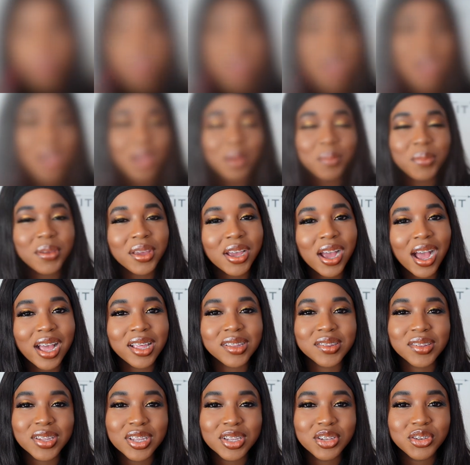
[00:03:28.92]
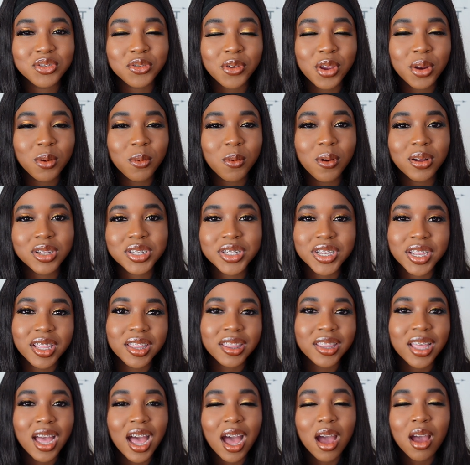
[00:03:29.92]
I hope you guys enjoyed
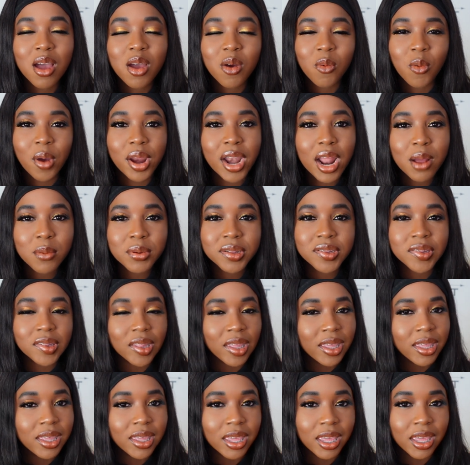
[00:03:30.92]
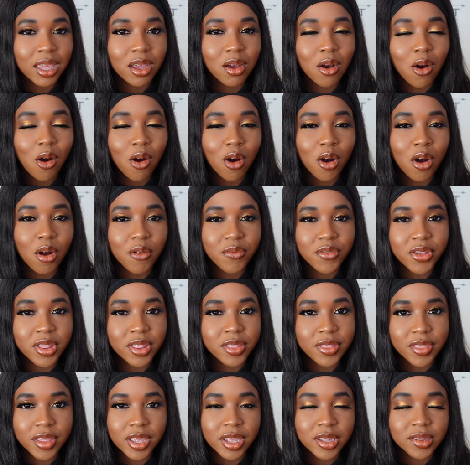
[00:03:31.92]
watching that. When I was thinking of
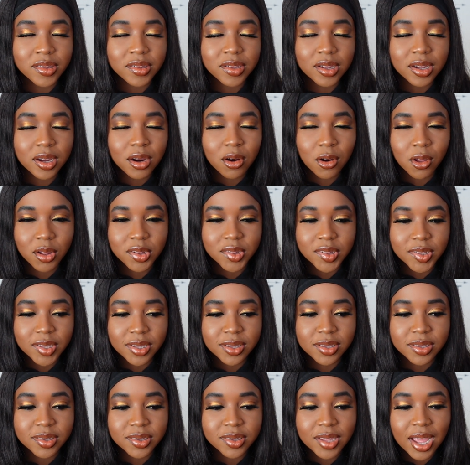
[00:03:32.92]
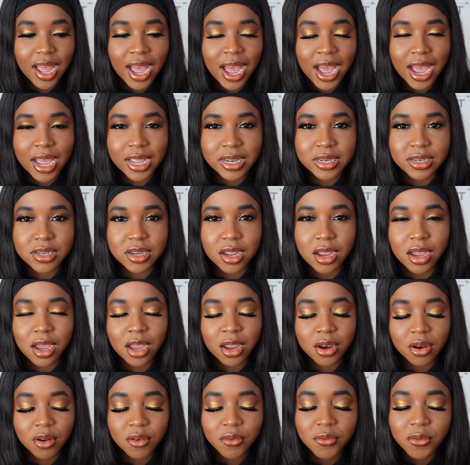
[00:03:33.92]
these glosses and
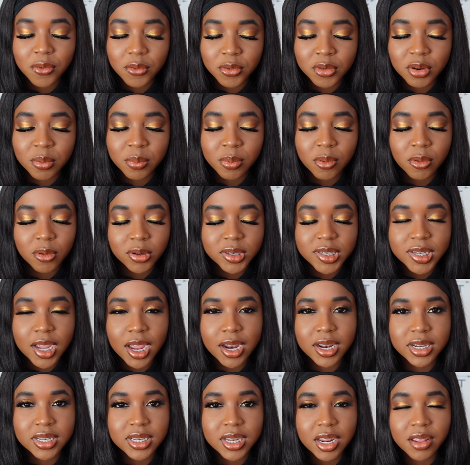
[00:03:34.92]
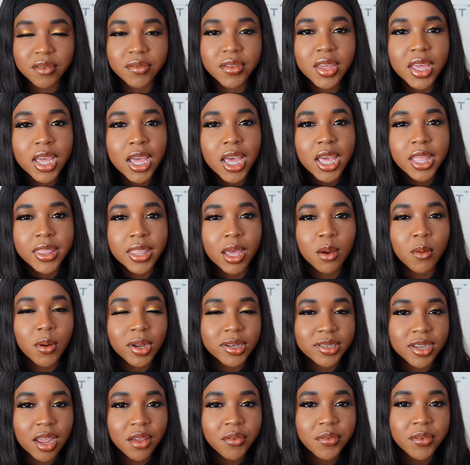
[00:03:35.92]
an affordable alternative, there
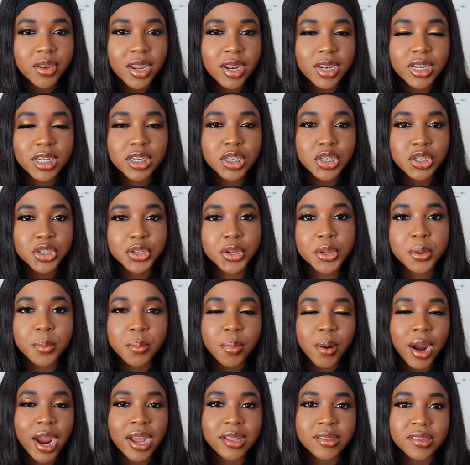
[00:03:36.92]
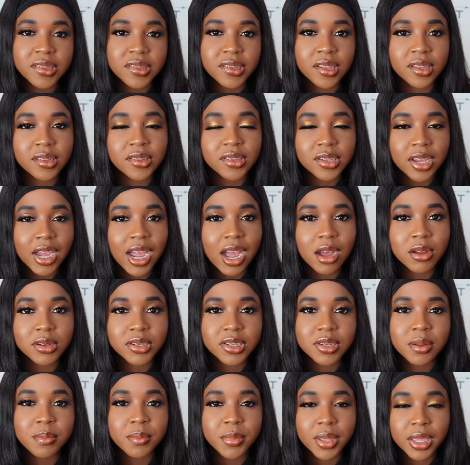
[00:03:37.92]
were definitely two brands that stuck out
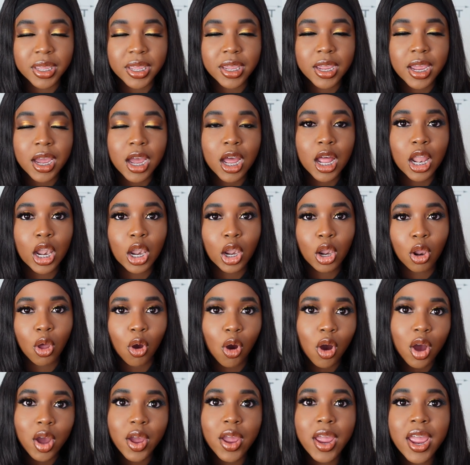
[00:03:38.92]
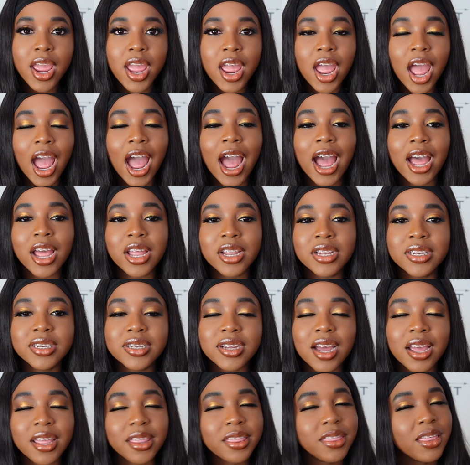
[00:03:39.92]
to me a lot. And
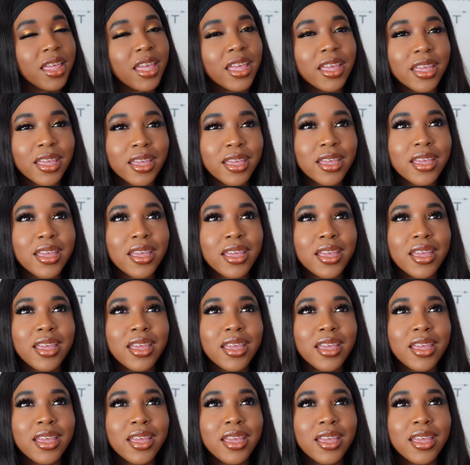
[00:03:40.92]
I think